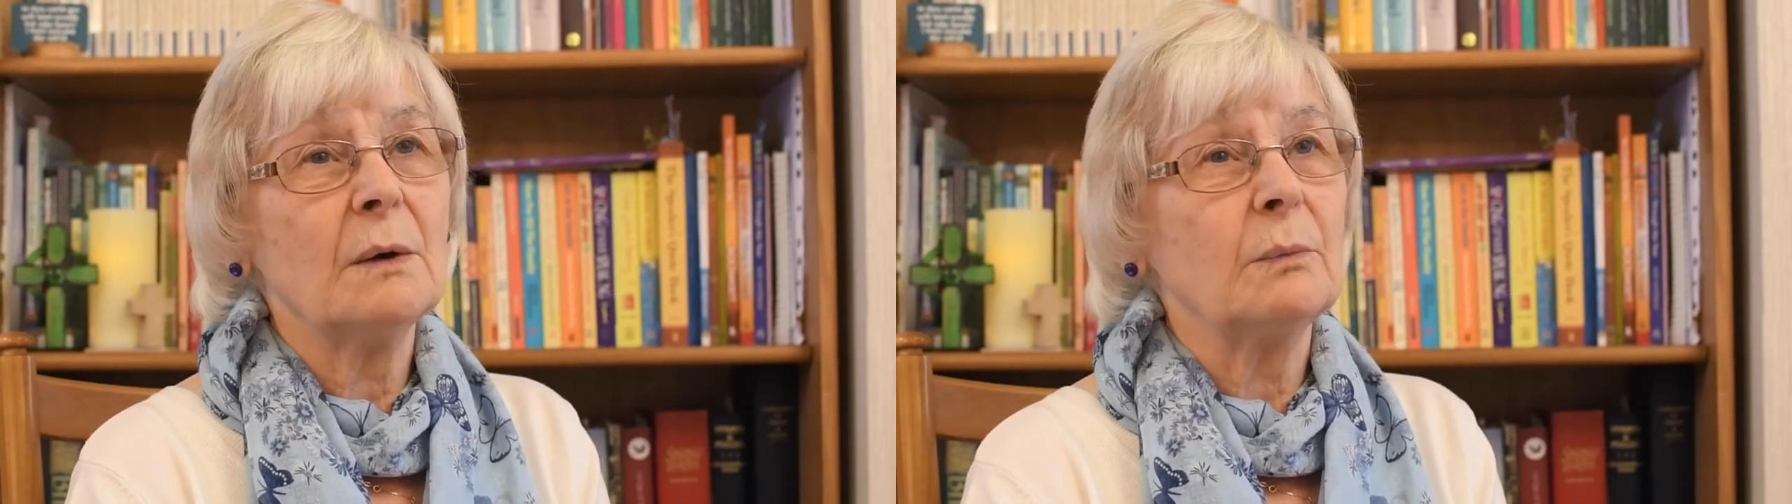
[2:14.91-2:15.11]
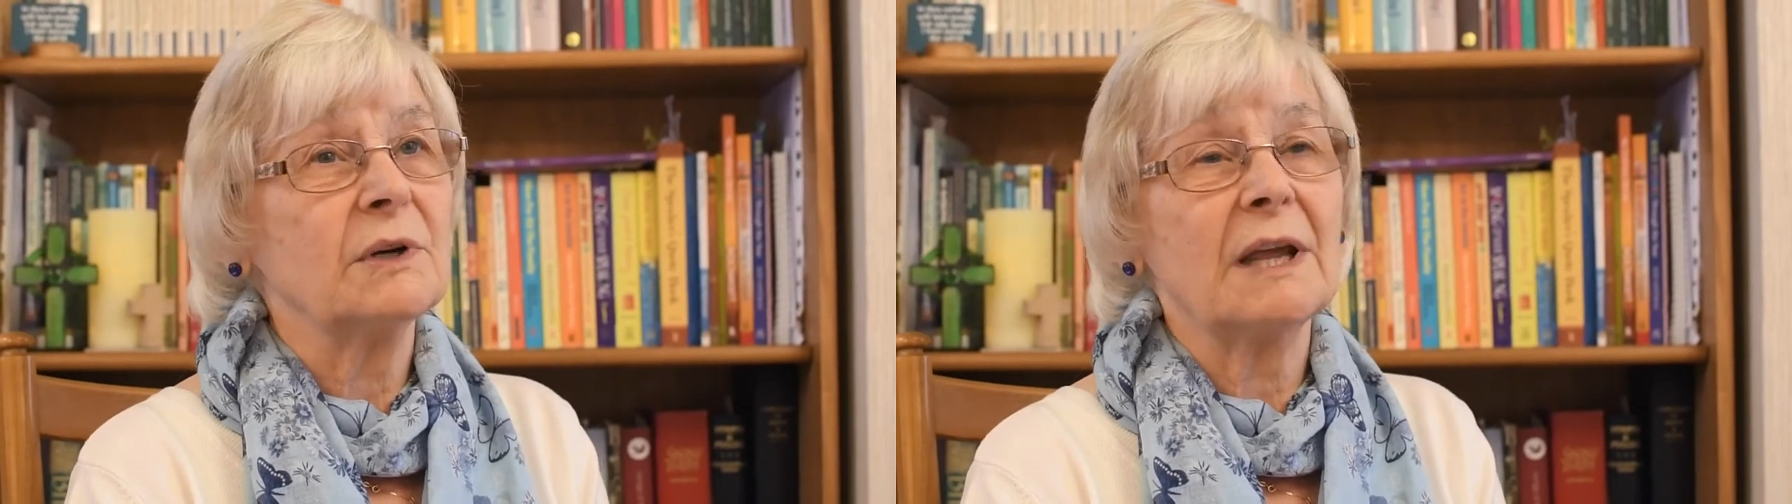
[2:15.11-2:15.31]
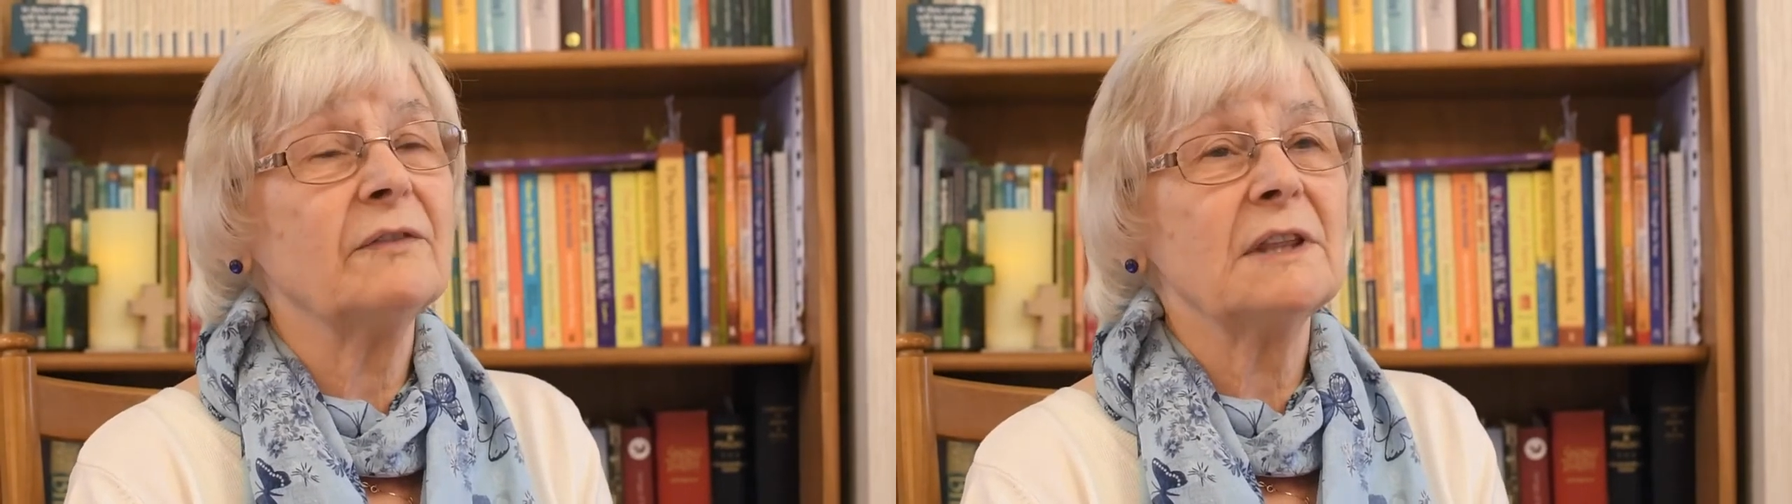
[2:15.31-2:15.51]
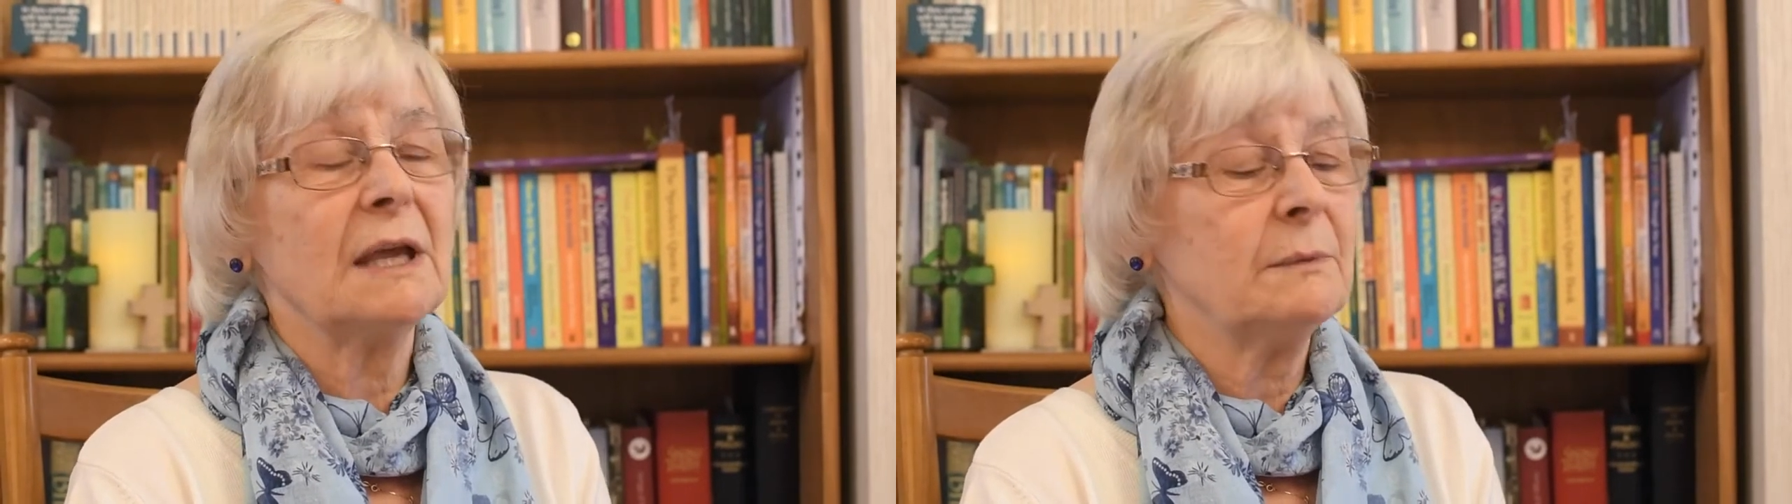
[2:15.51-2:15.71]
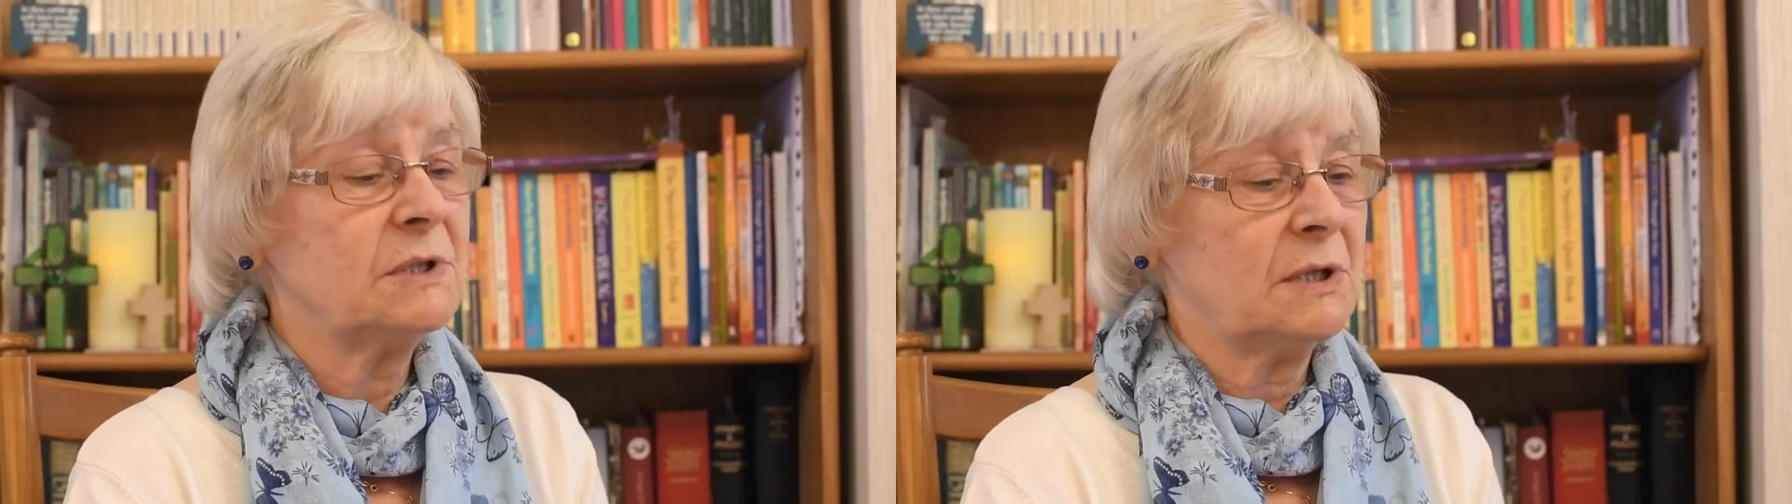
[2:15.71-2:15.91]
whatever they
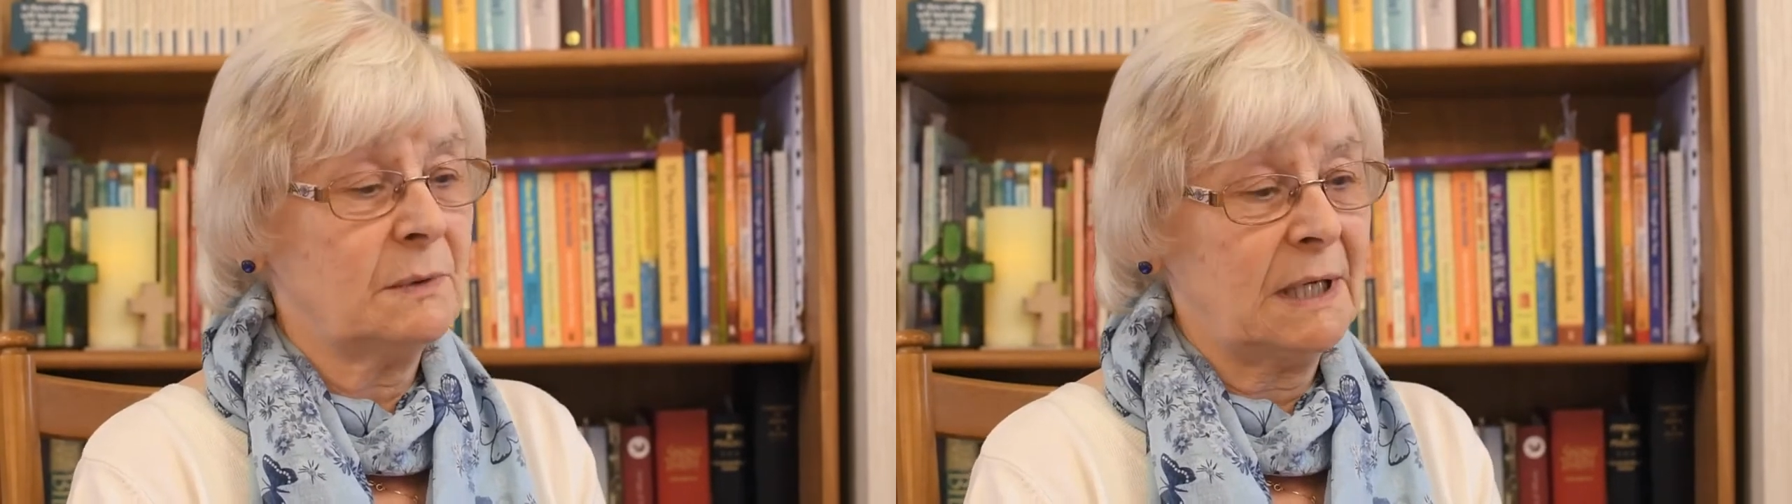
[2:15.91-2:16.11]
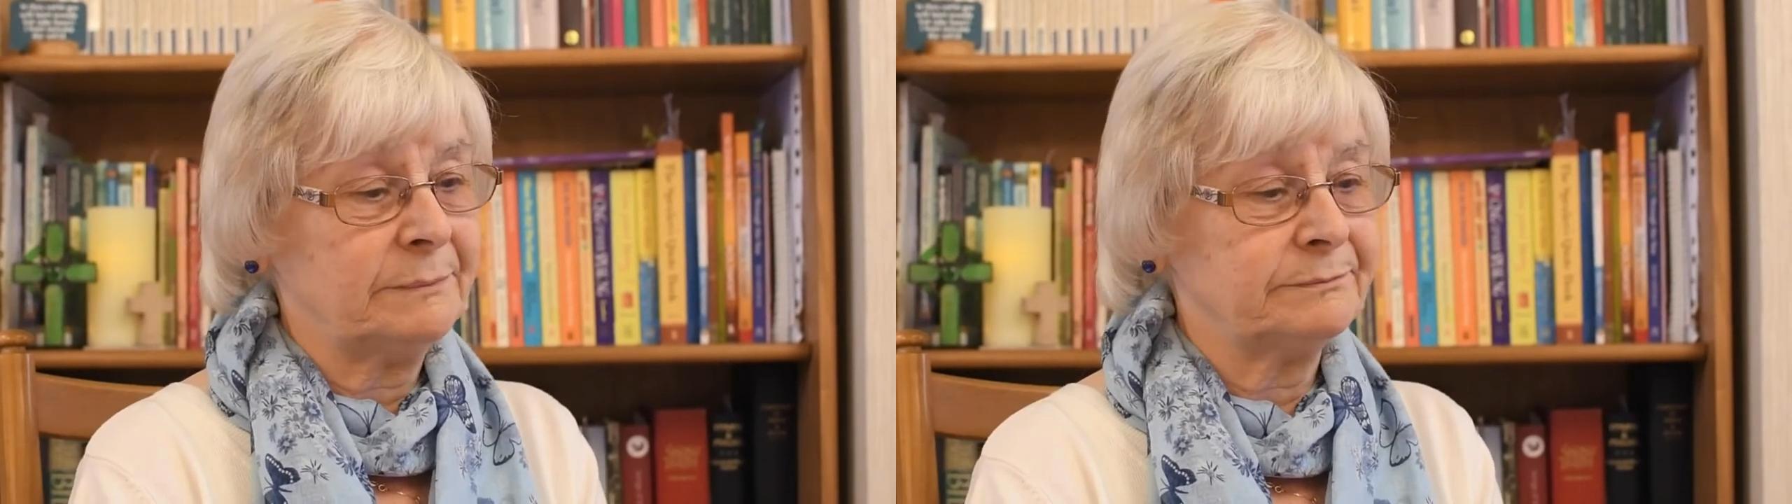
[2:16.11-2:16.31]
were doing.